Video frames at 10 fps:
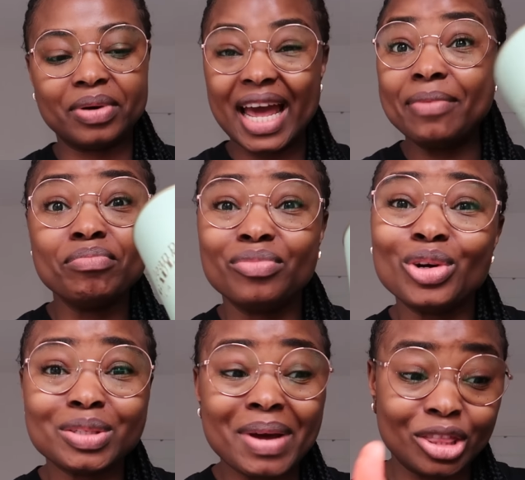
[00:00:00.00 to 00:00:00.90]
But I
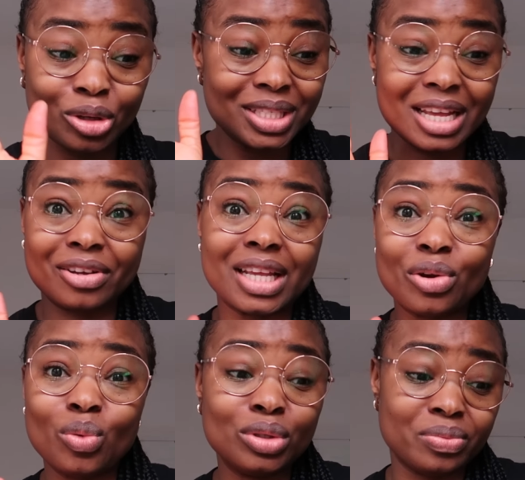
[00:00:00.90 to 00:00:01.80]
wrote my thoughts down because I
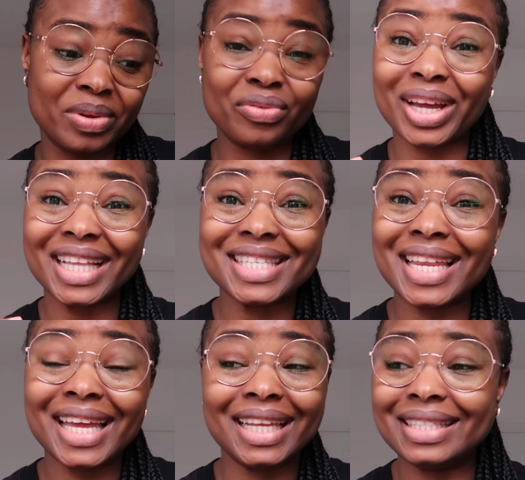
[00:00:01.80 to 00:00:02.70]
don't want to be
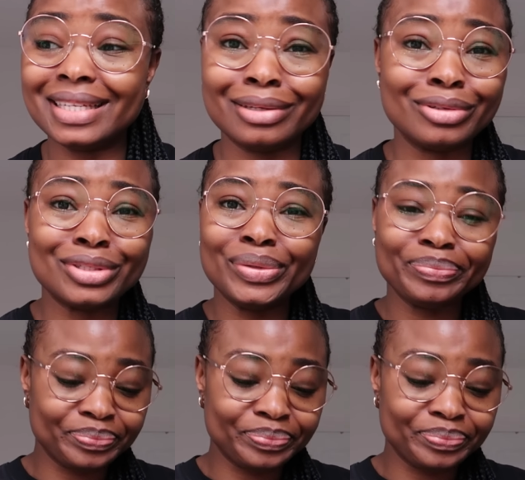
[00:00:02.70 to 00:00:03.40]
forgetting anything because